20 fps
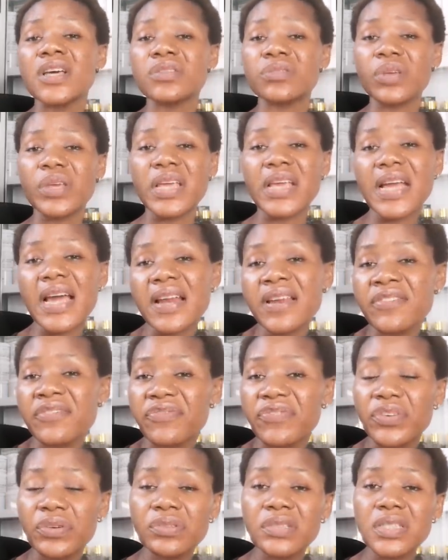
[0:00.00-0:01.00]
so you can
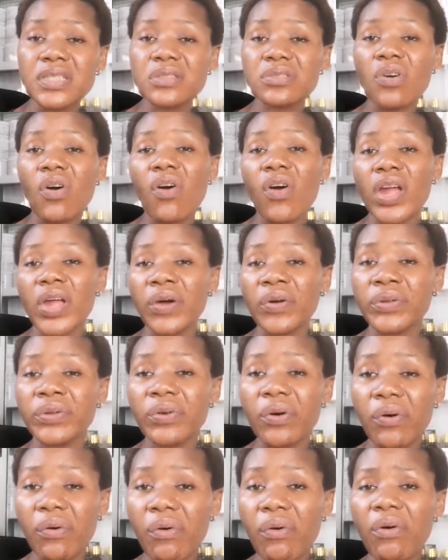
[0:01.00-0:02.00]
infuse this oil on
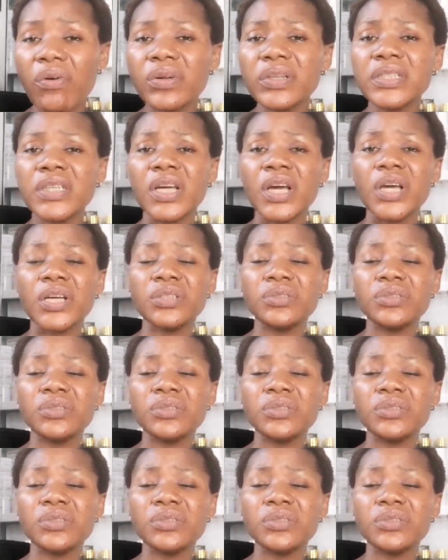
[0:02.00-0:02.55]
your own.